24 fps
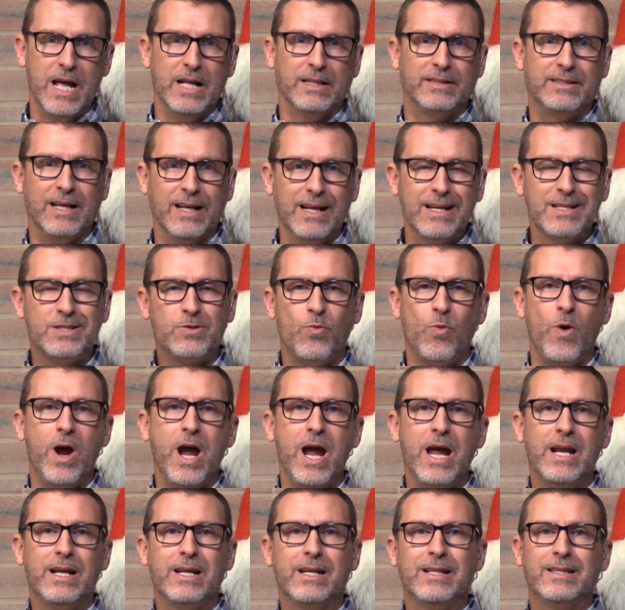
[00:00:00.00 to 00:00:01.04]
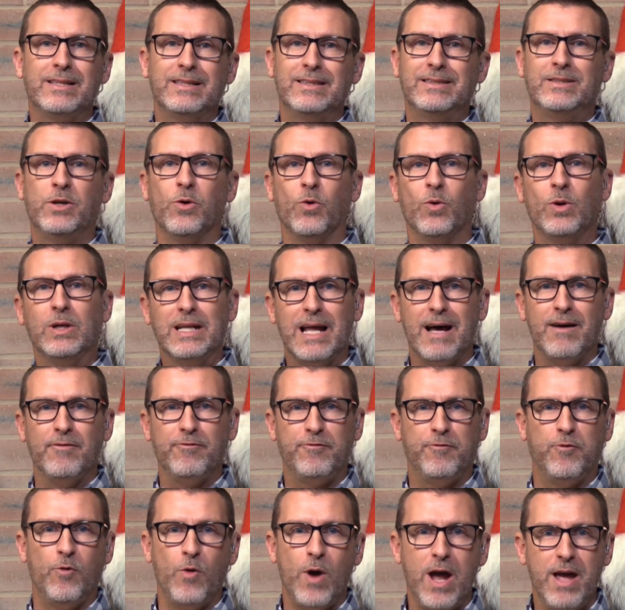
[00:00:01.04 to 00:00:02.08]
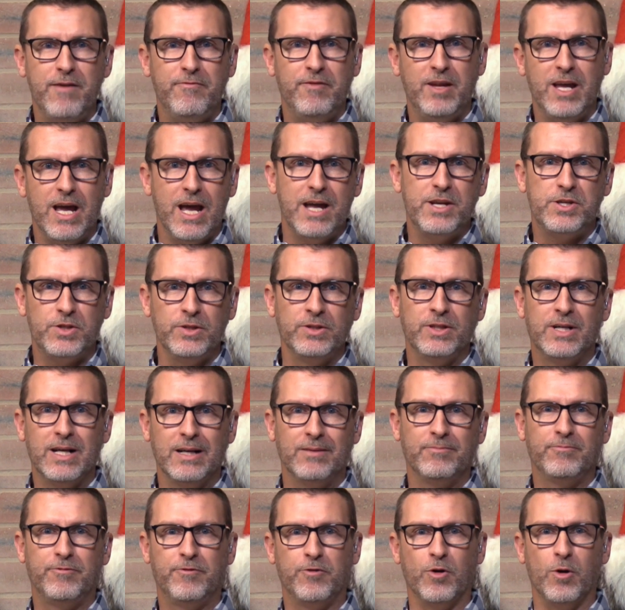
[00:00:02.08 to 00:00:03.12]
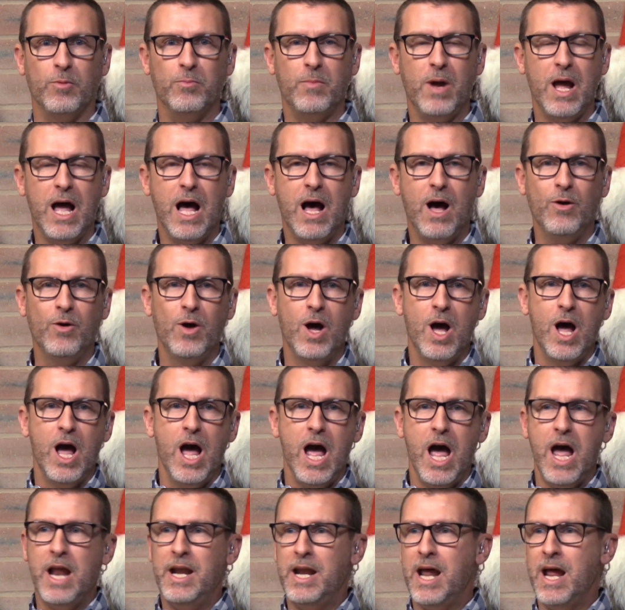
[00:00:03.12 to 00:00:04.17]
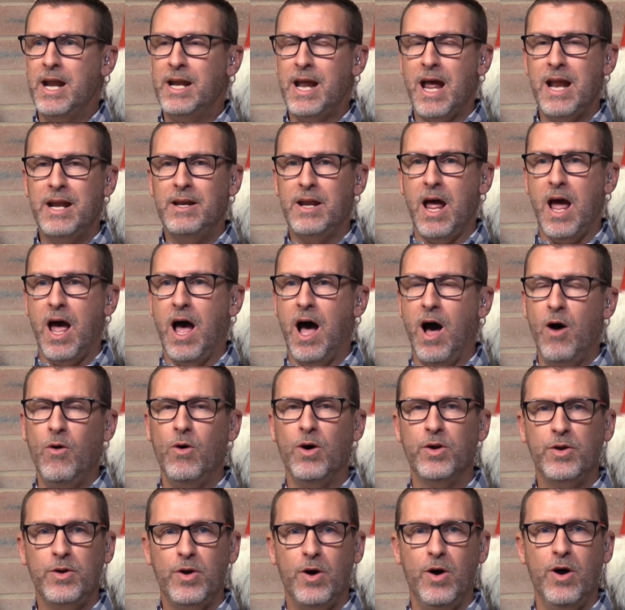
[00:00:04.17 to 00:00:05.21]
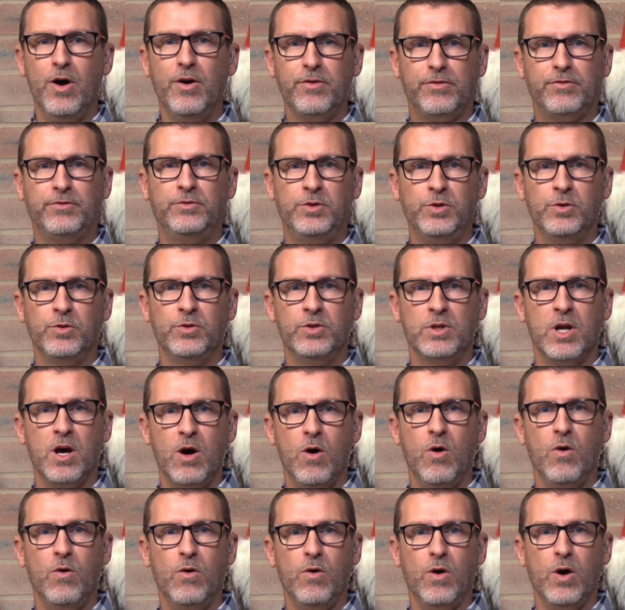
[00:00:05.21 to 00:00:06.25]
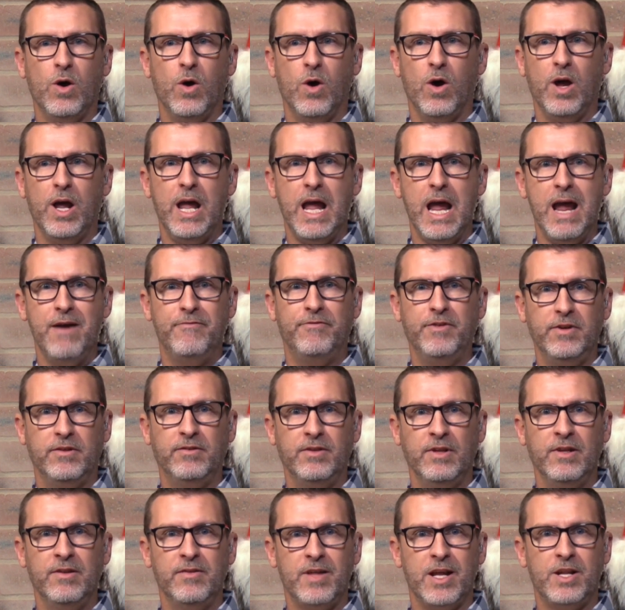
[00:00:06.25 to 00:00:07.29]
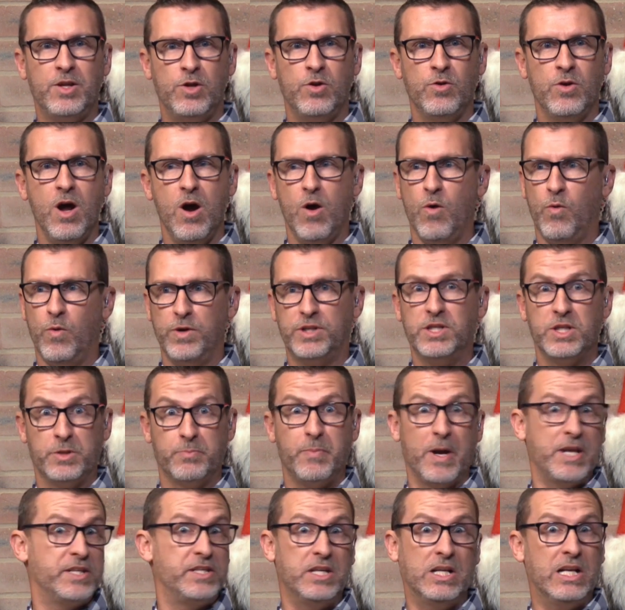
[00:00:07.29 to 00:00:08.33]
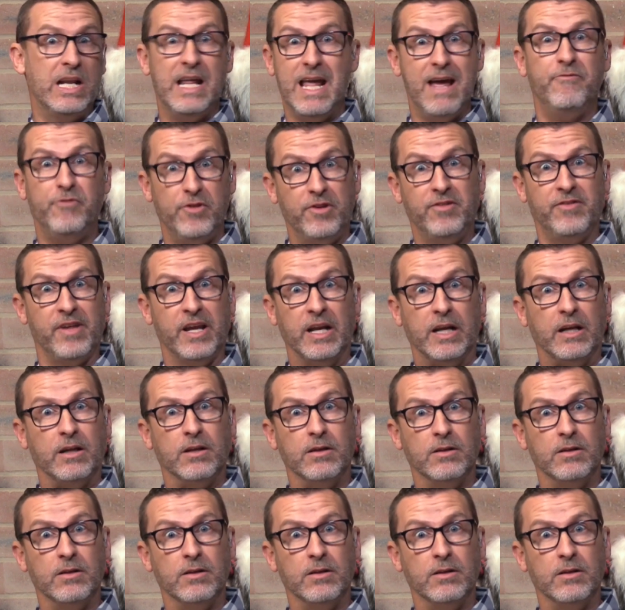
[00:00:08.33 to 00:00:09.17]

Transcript: Tell us, where did your love for aviation come from? How on earth do you know everything that you know, which is basically everything?